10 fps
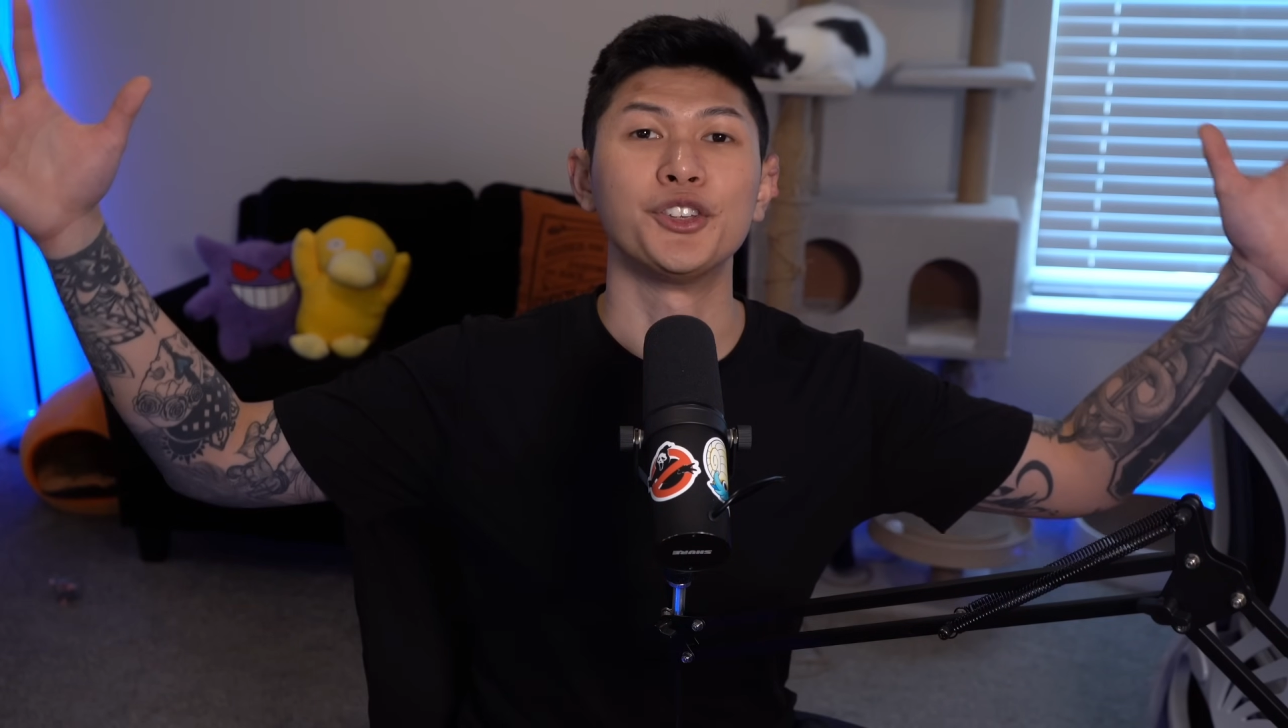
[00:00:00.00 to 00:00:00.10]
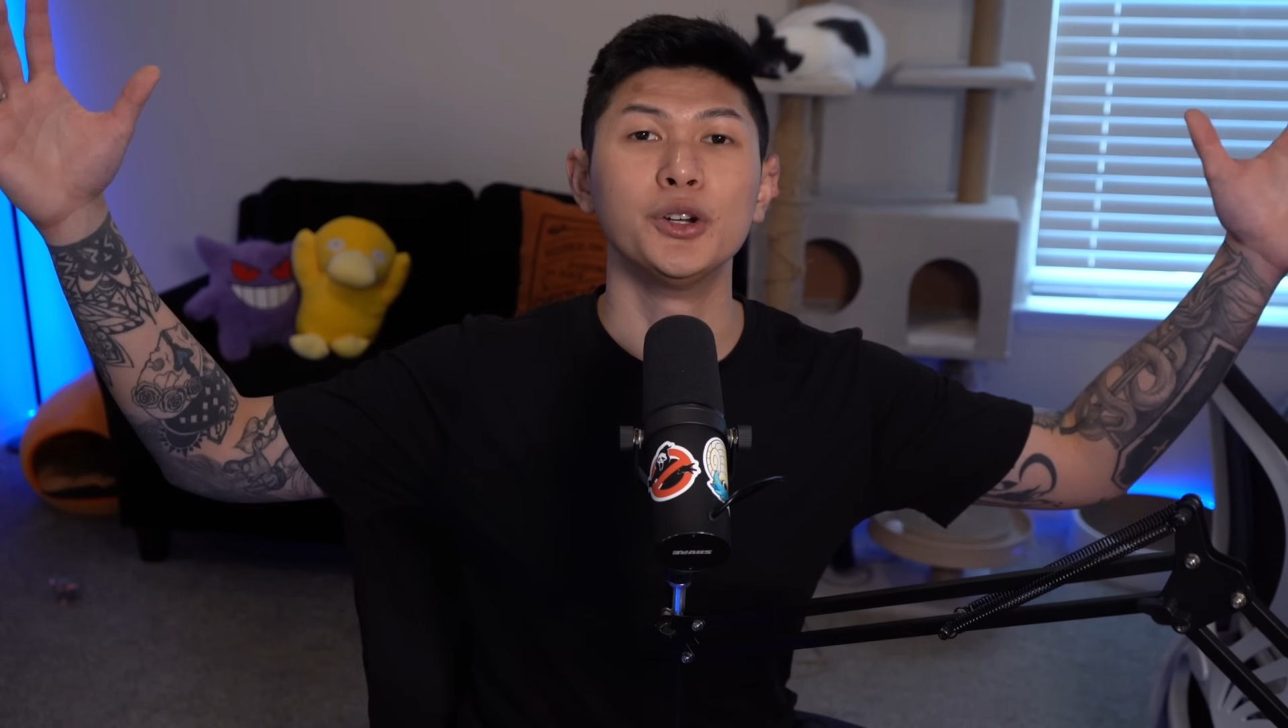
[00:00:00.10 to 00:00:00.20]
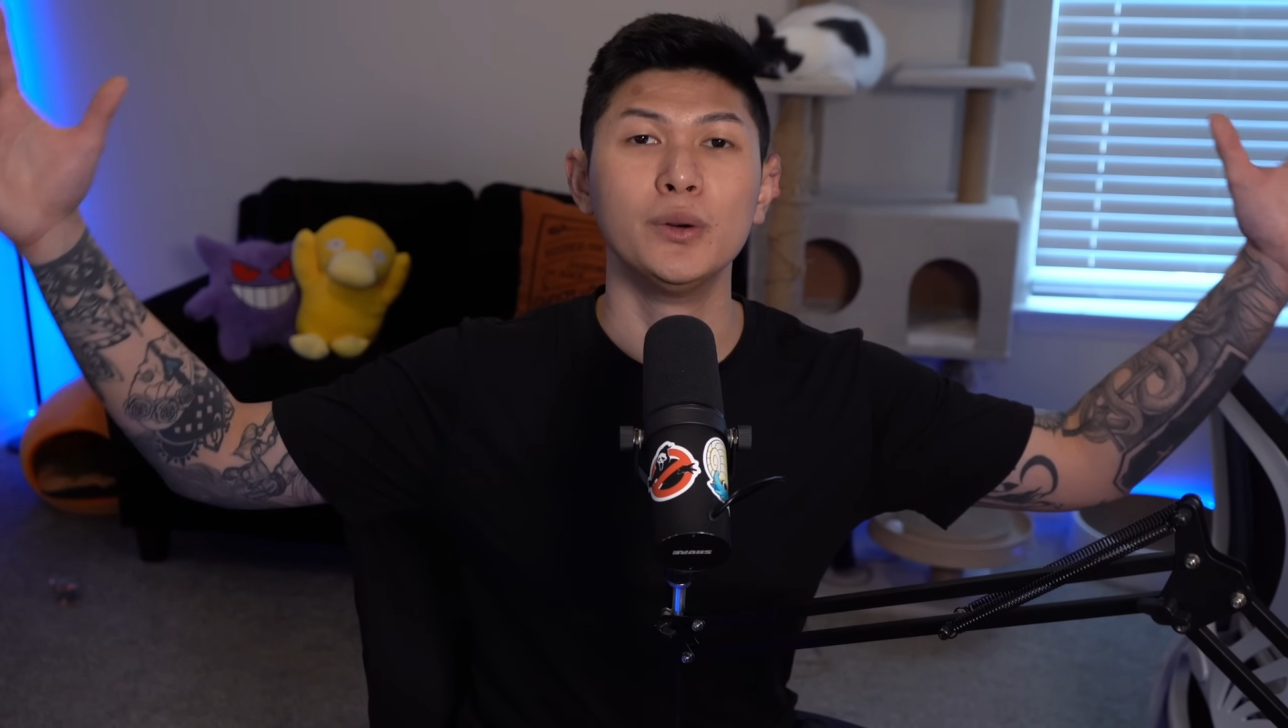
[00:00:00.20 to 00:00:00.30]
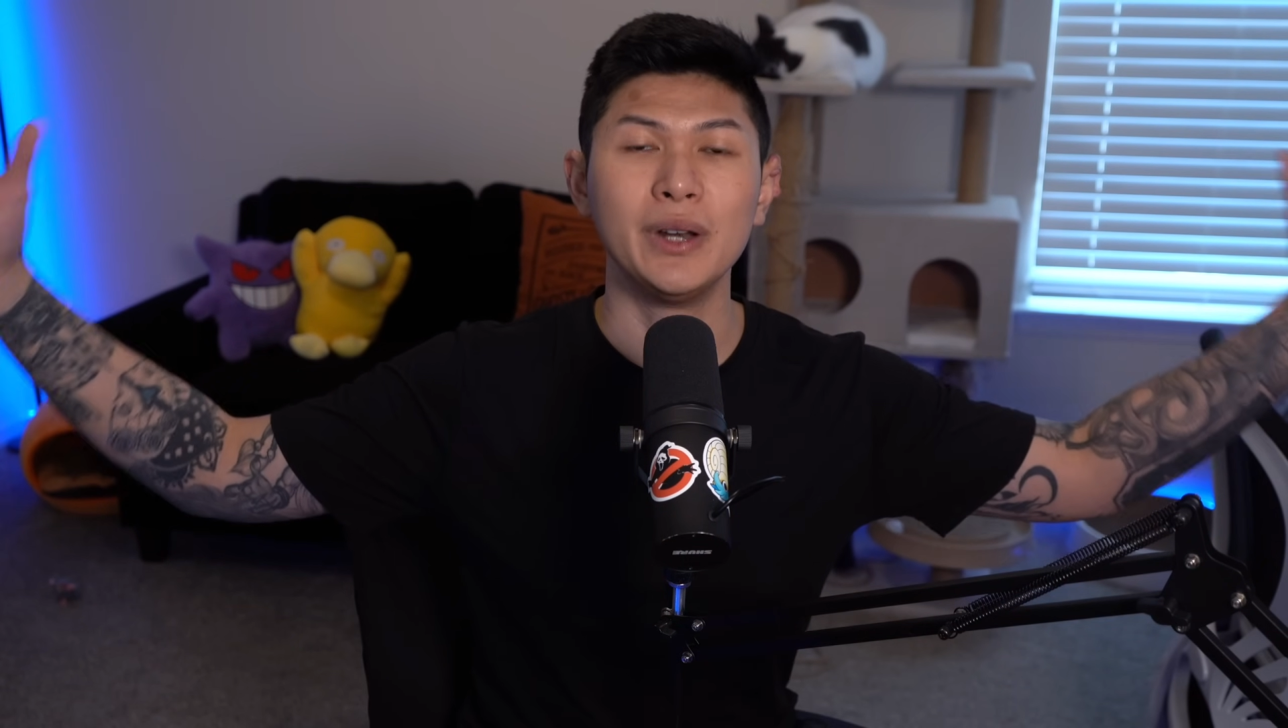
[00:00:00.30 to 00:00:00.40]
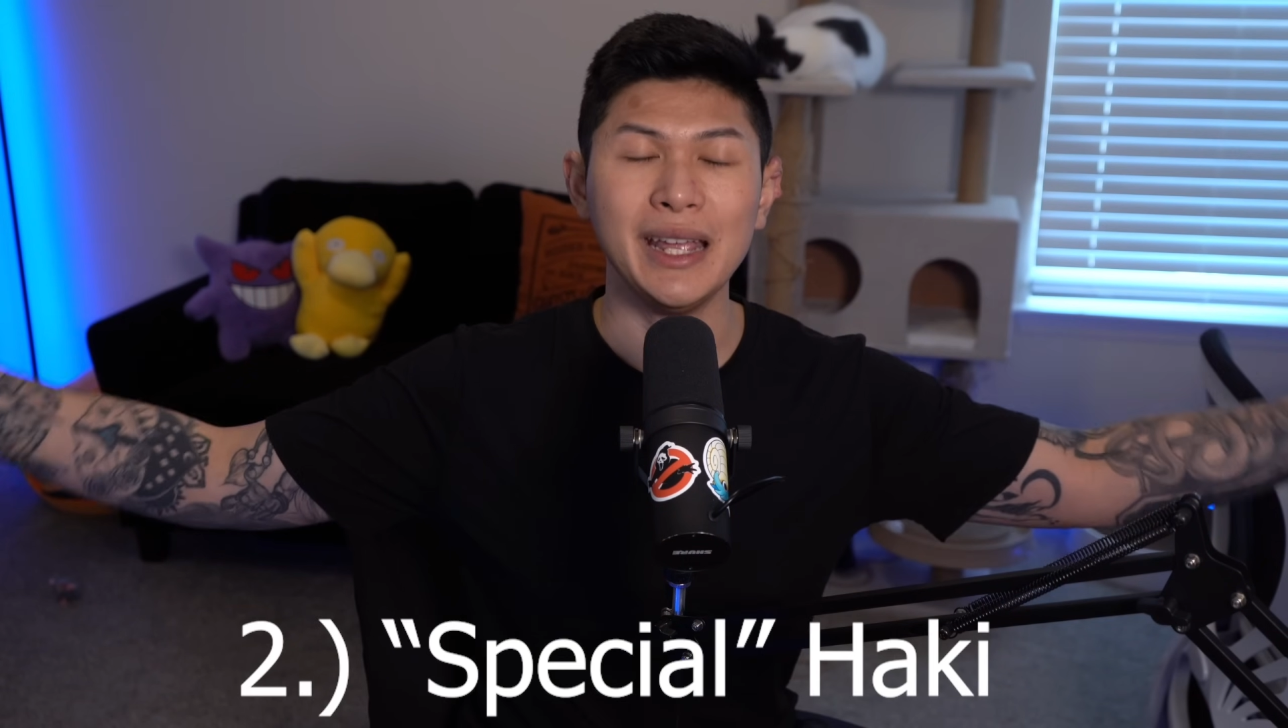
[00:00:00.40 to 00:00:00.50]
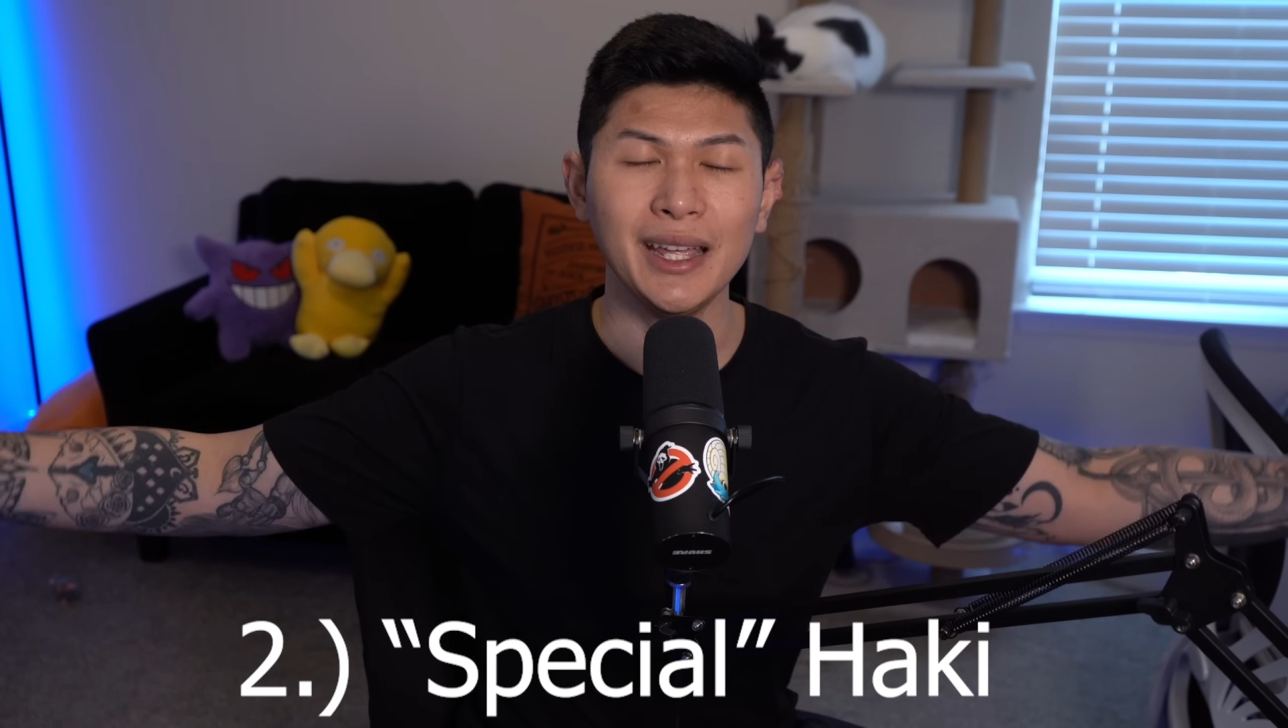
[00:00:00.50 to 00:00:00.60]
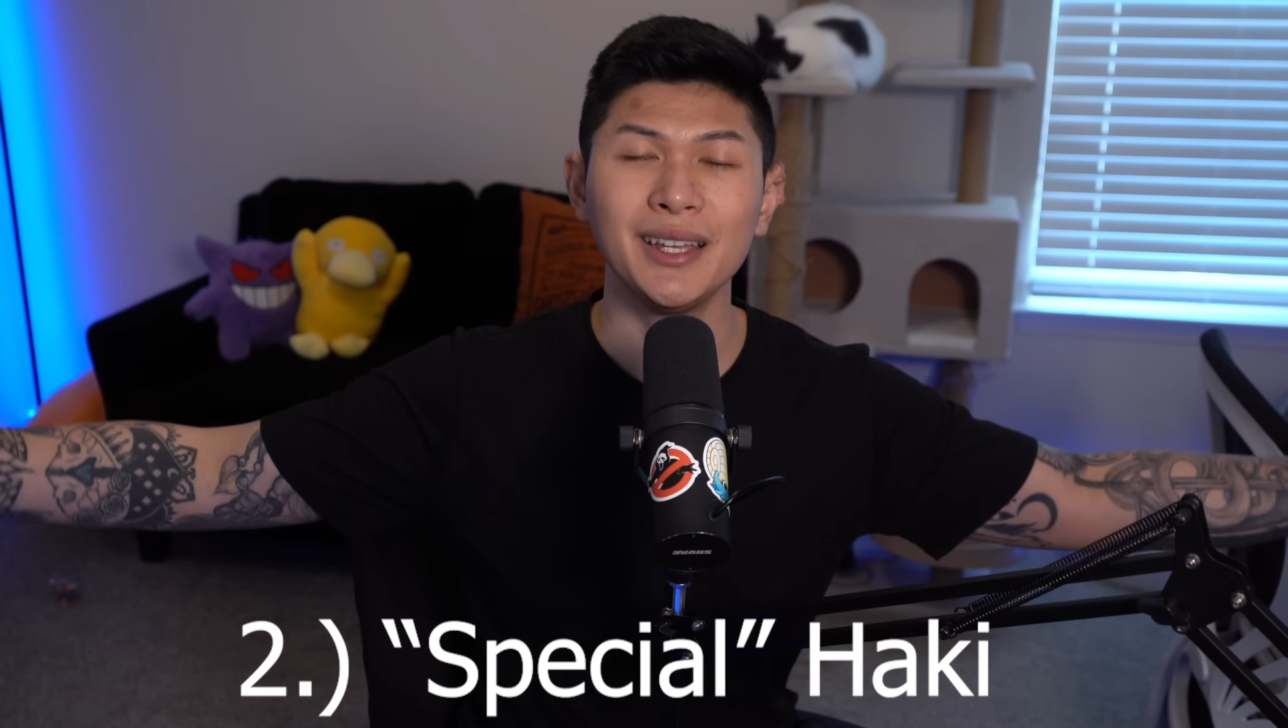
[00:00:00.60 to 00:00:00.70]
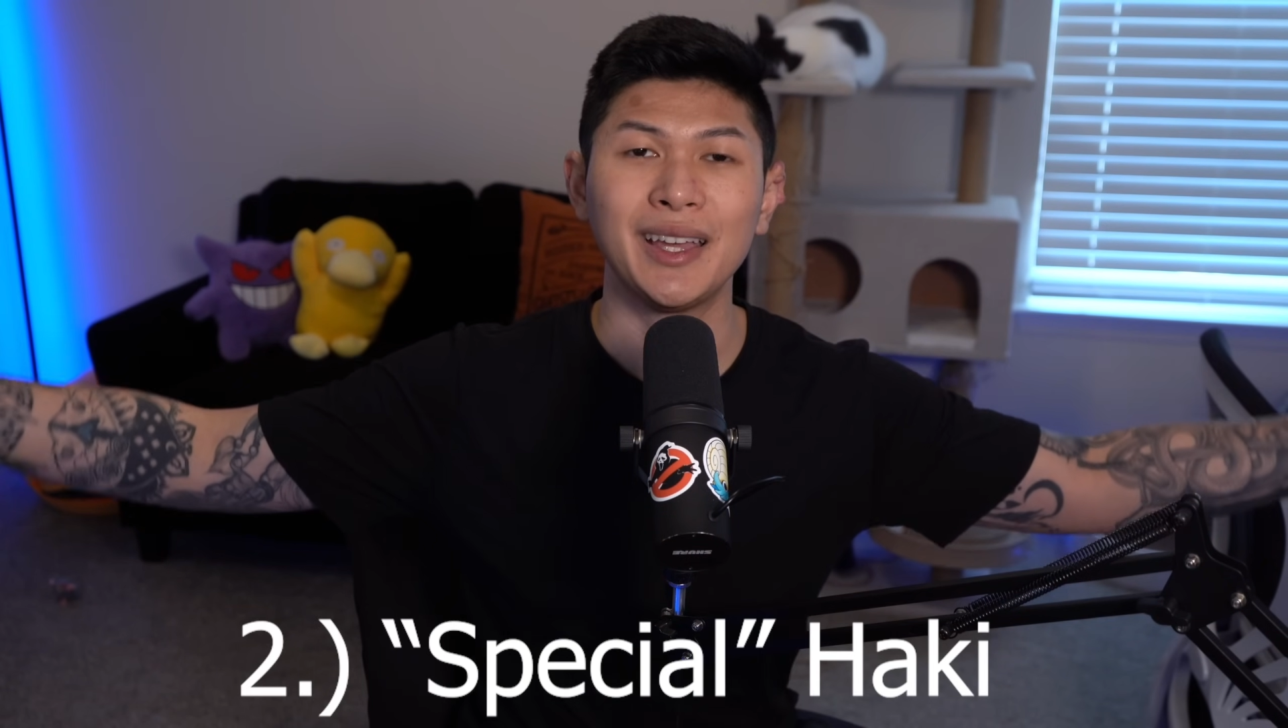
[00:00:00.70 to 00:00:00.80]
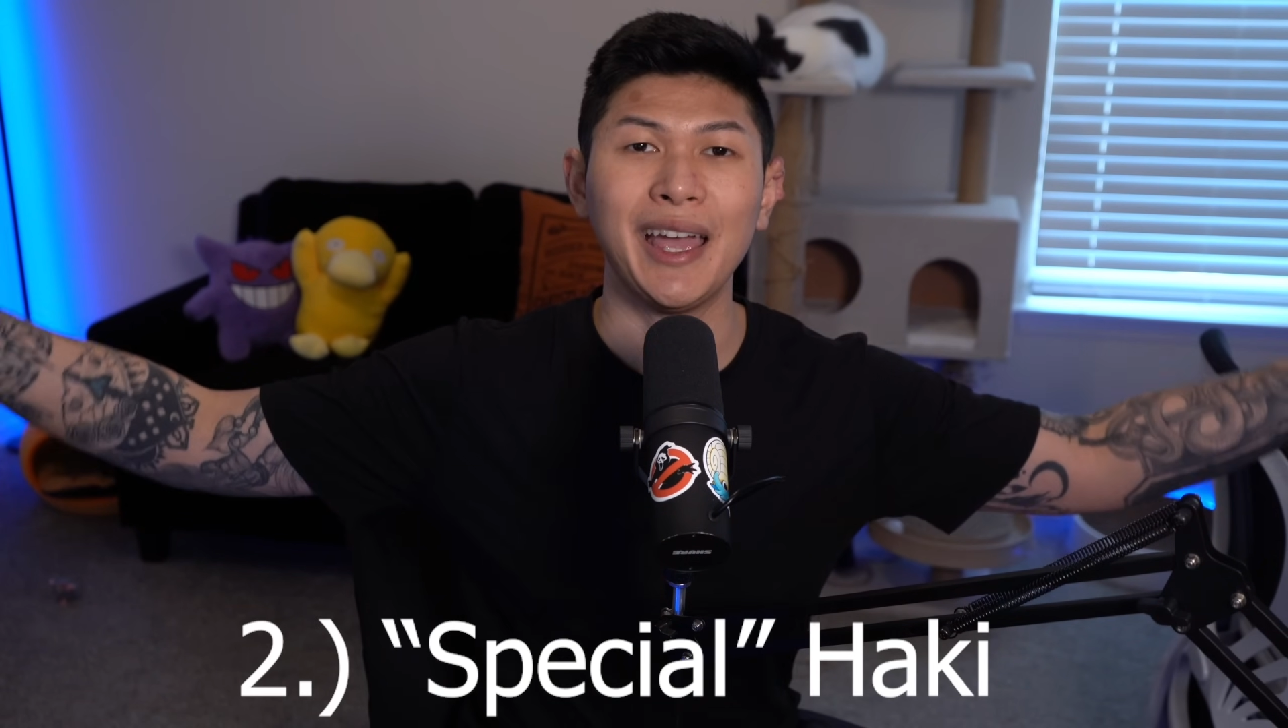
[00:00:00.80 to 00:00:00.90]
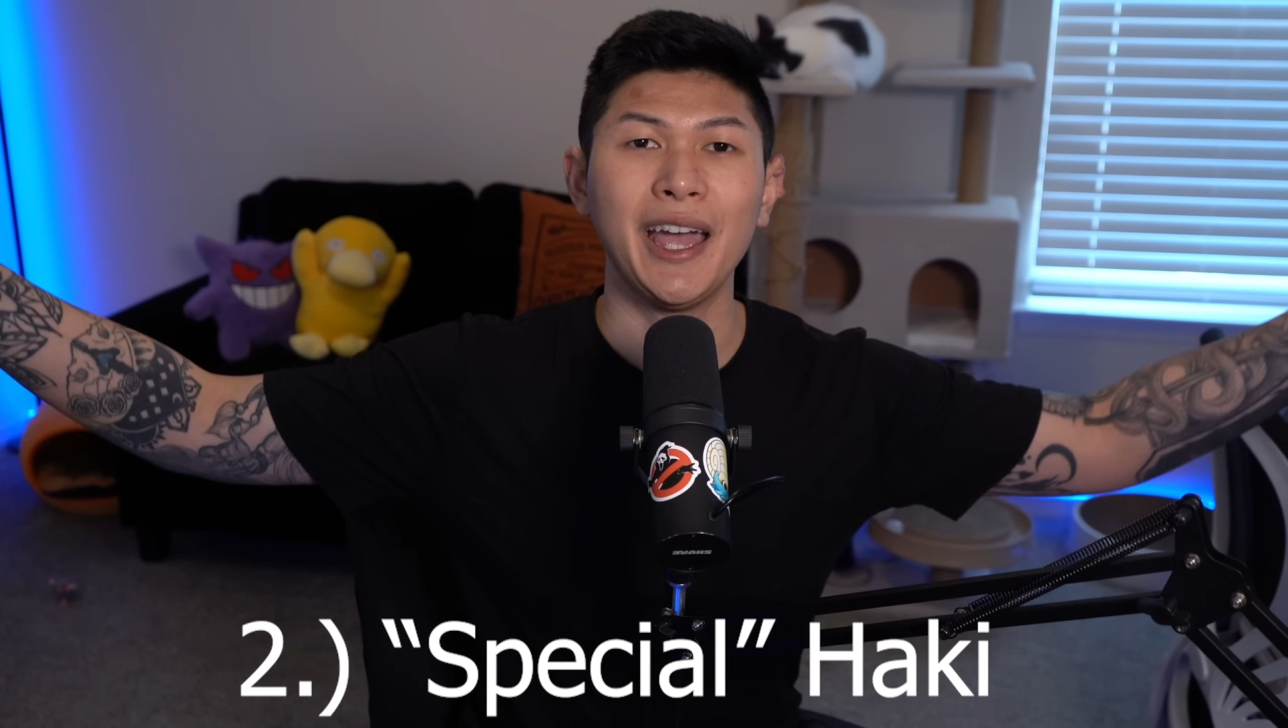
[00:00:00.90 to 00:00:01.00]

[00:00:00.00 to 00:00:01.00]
unique